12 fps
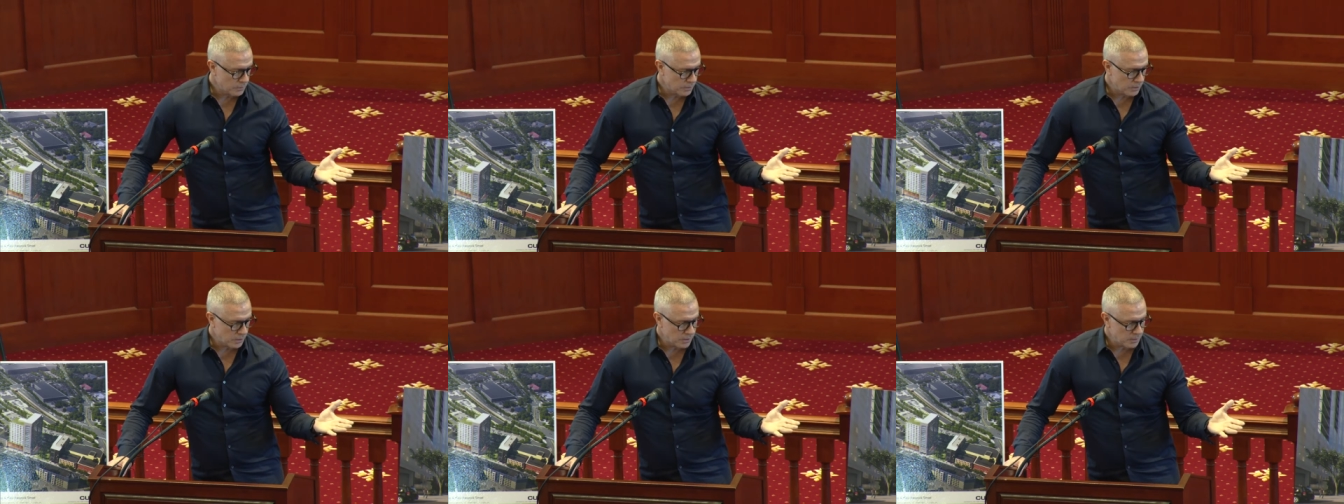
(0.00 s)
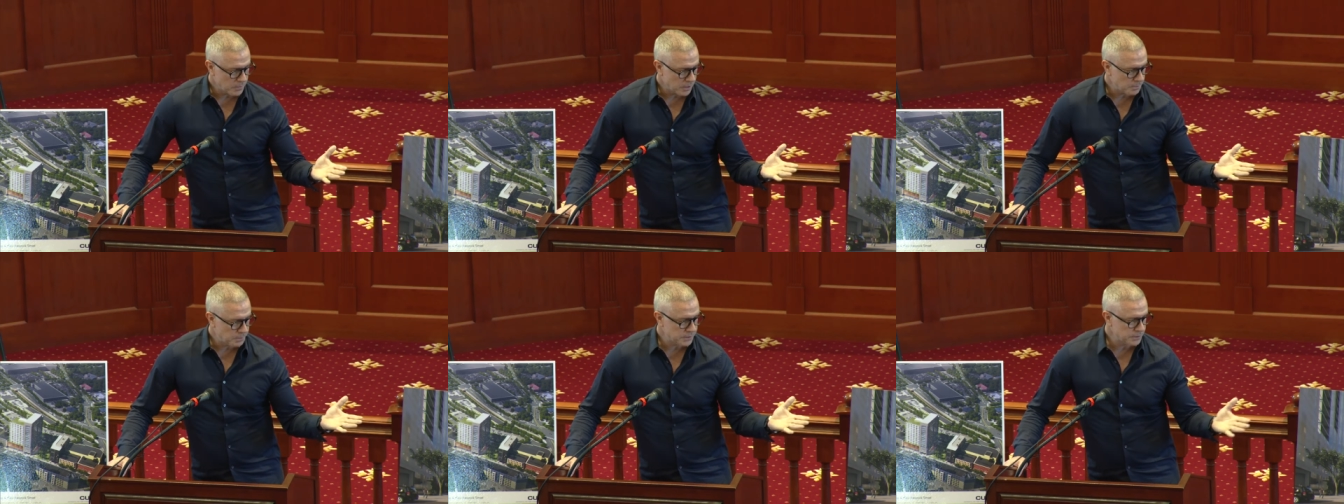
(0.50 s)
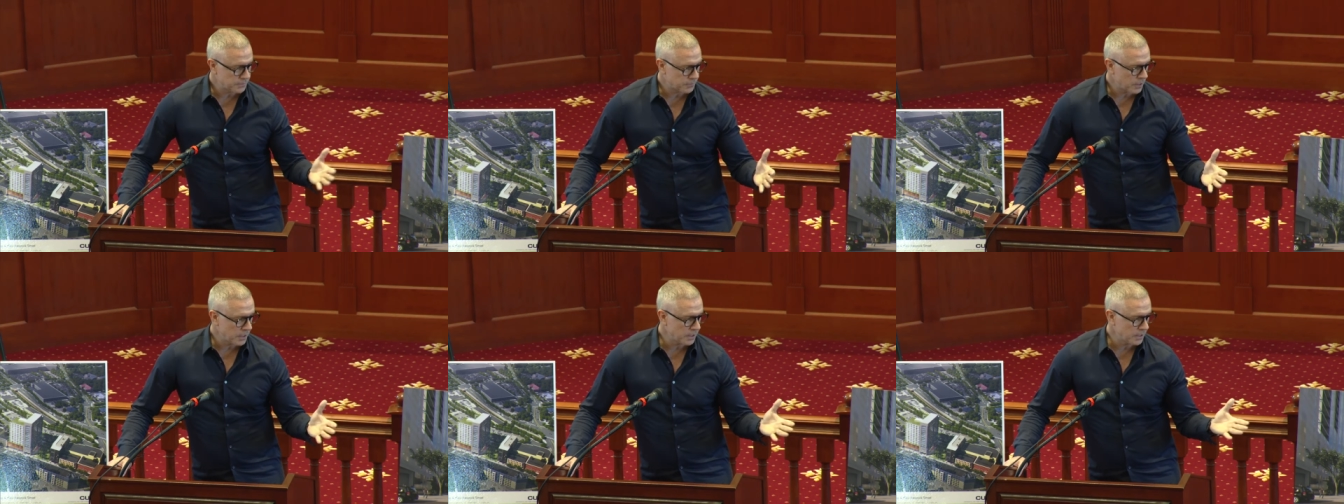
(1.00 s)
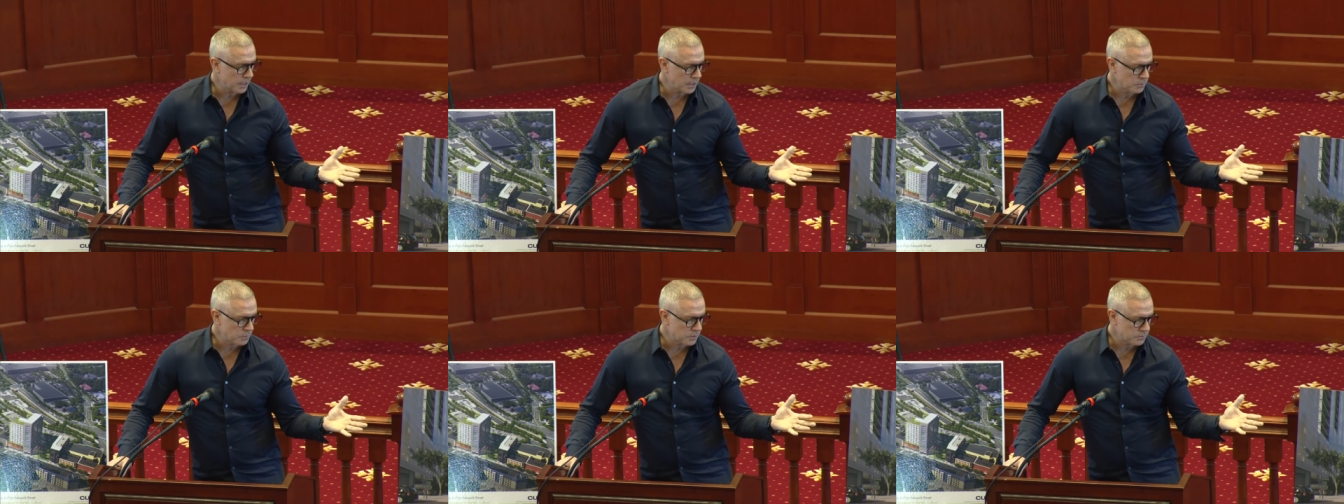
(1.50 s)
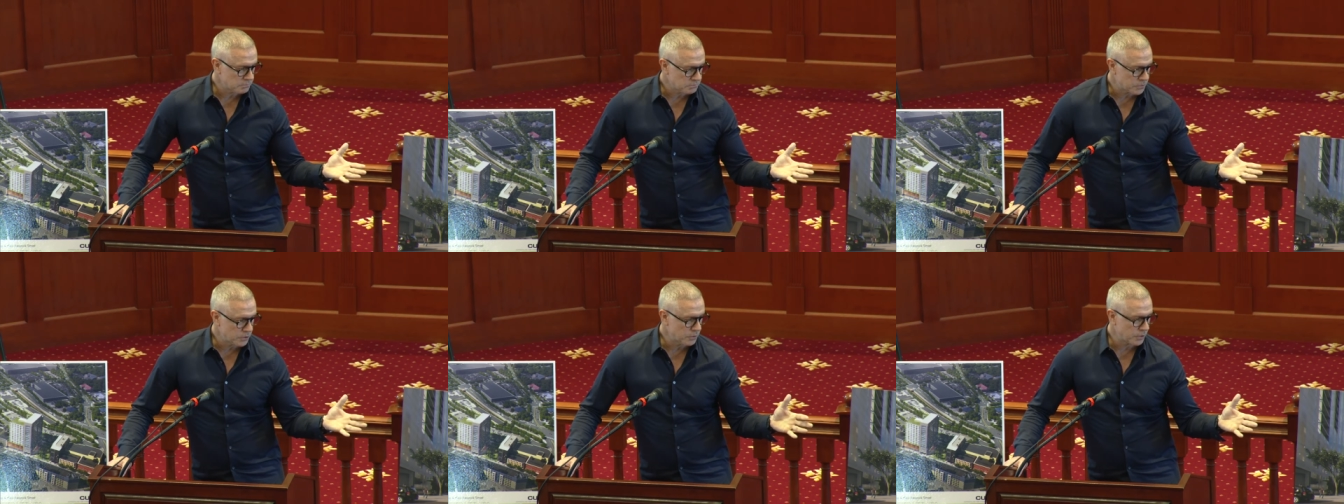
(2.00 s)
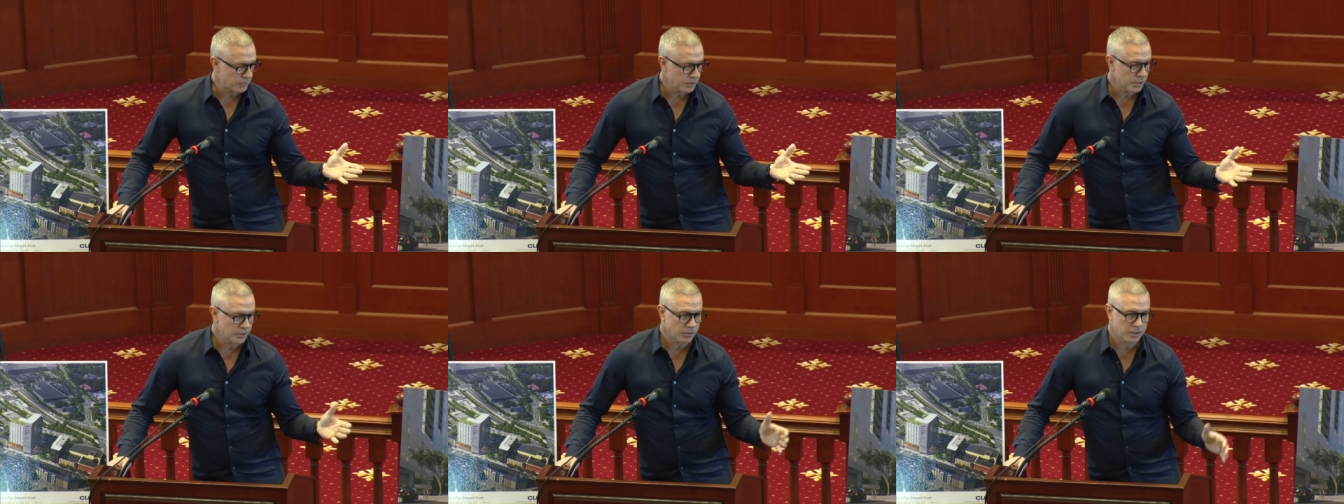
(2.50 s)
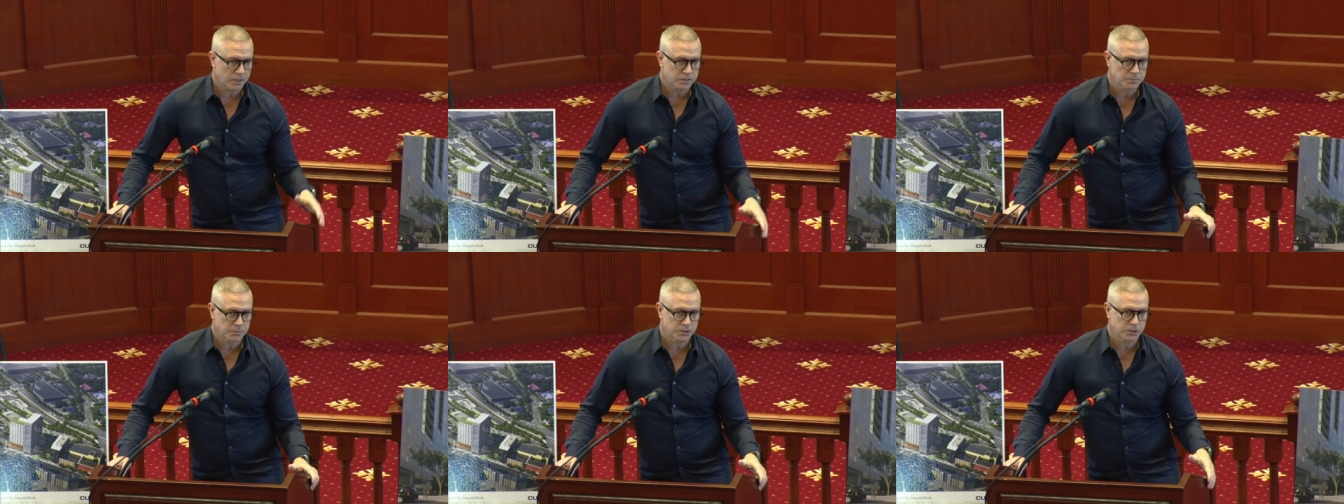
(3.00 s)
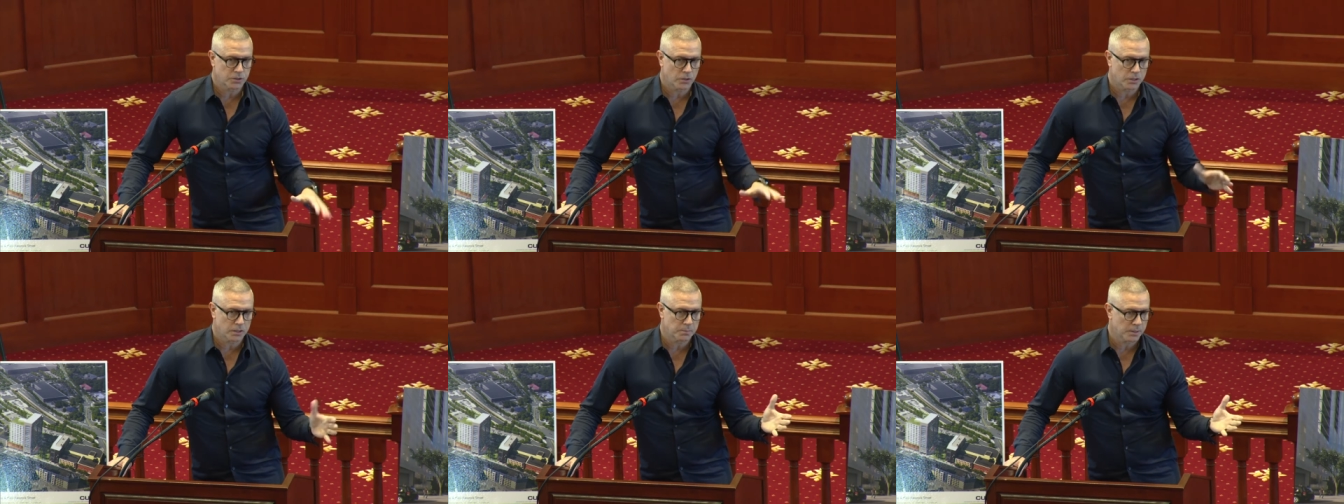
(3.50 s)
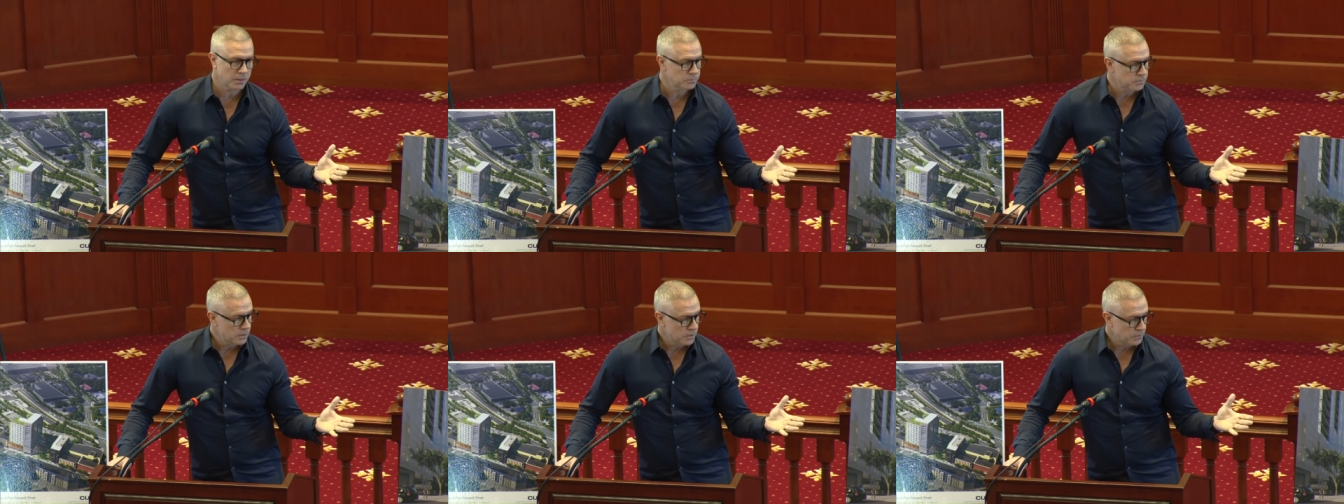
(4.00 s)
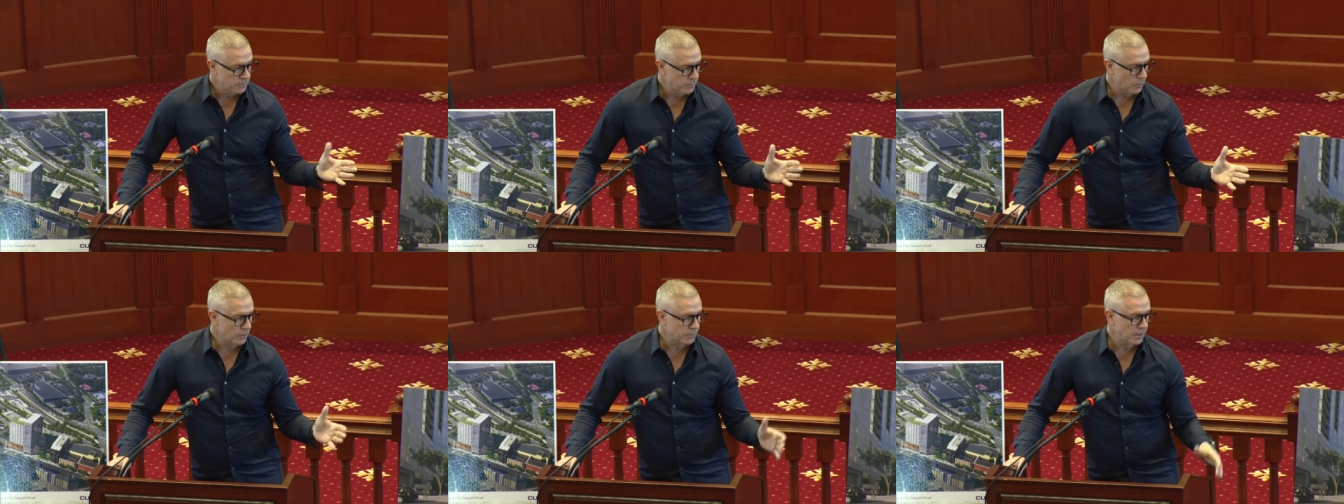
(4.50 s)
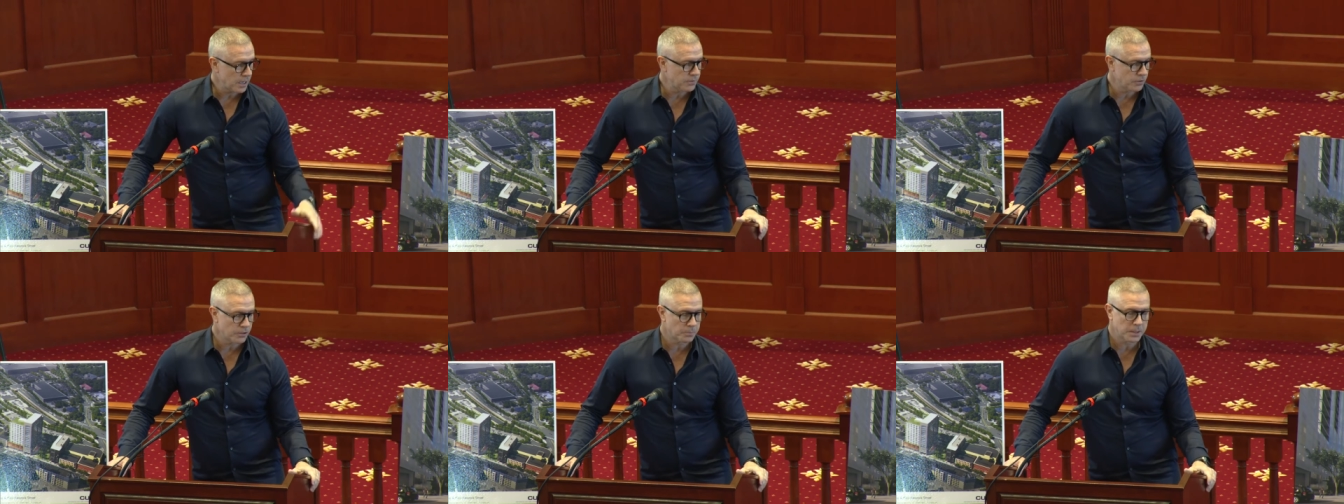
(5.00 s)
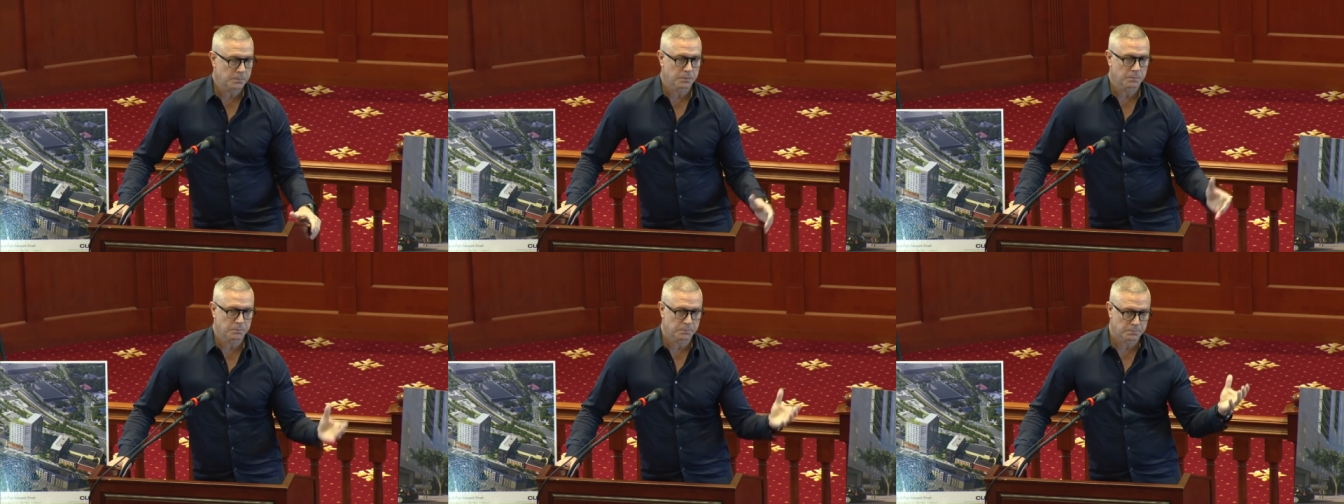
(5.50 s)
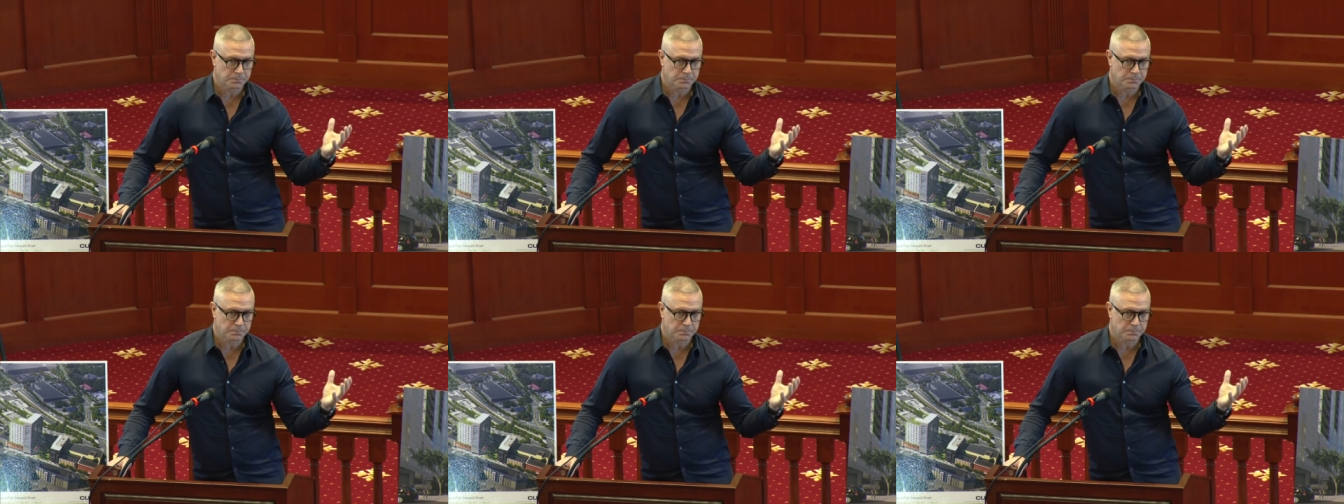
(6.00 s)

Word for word: you know, on a, on a busy Friday night with two to 300 customers, you're talking about four or 500 people